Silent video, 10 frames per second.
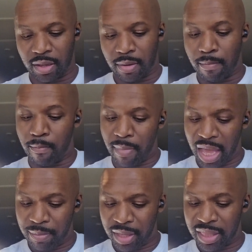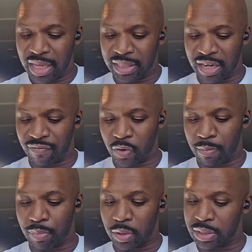Maybe they differ
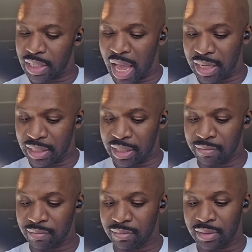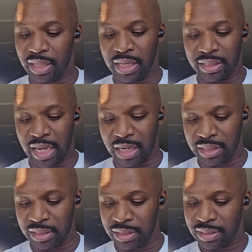in personality,
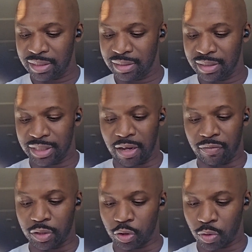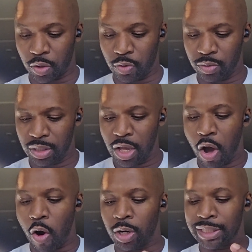intelligence, self-control,
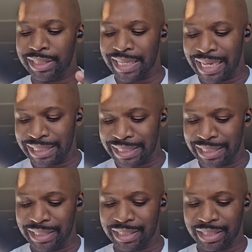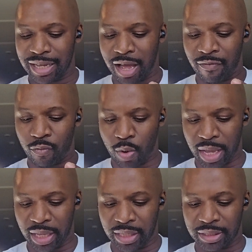or dozens of
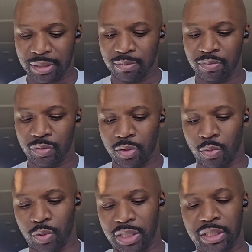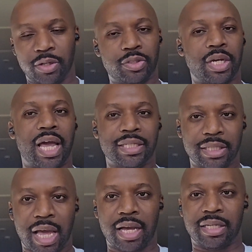ways the researcher has
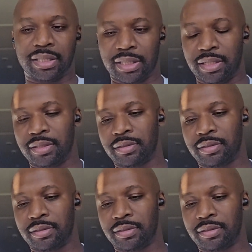not considered.